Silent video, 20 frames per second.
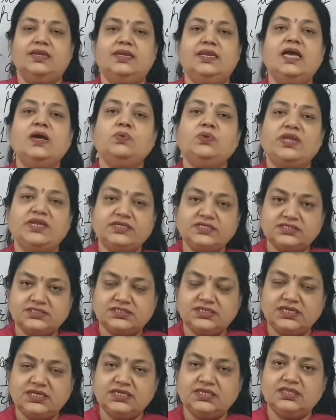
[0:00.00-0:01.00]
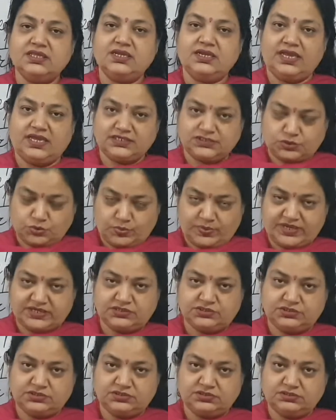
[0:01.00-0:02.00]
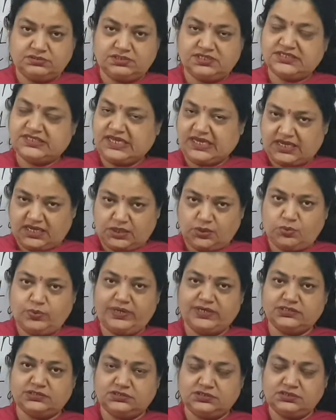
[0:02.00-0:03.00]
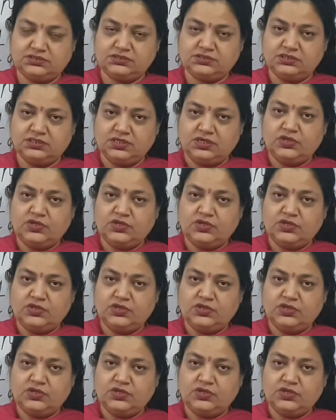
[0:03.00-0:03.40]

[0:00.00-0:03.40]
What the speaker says: Now let us see the next question, the second question,